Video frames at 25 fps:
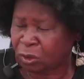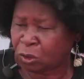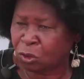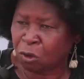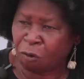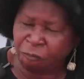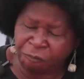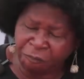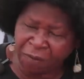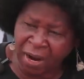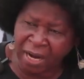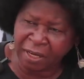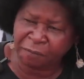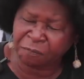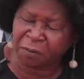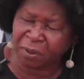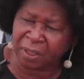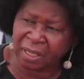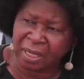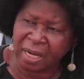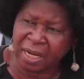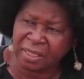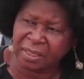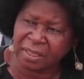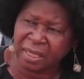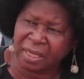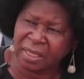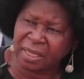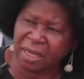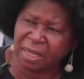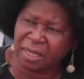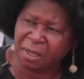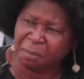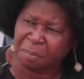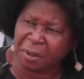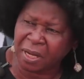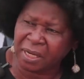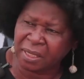to fight for the Nigerian
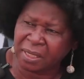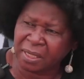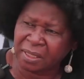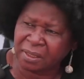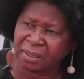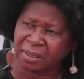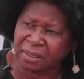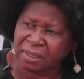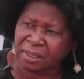independence.